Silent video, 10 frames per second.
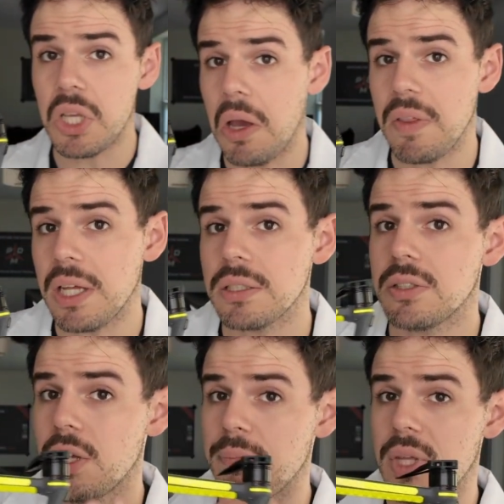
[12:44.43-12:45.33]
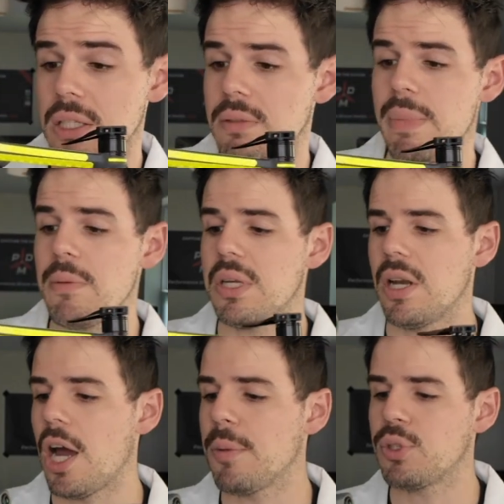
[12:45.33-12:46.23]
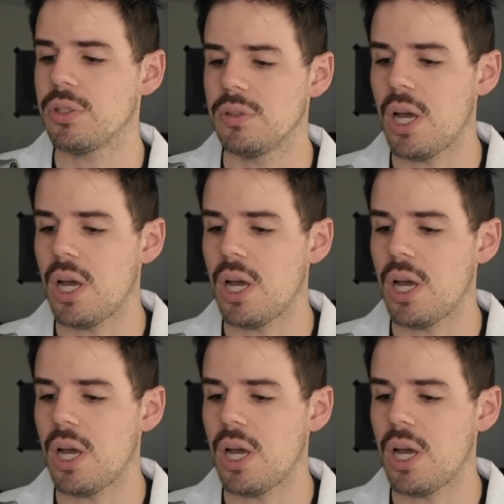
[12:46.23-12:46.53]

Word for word: So that's some, that may be an option.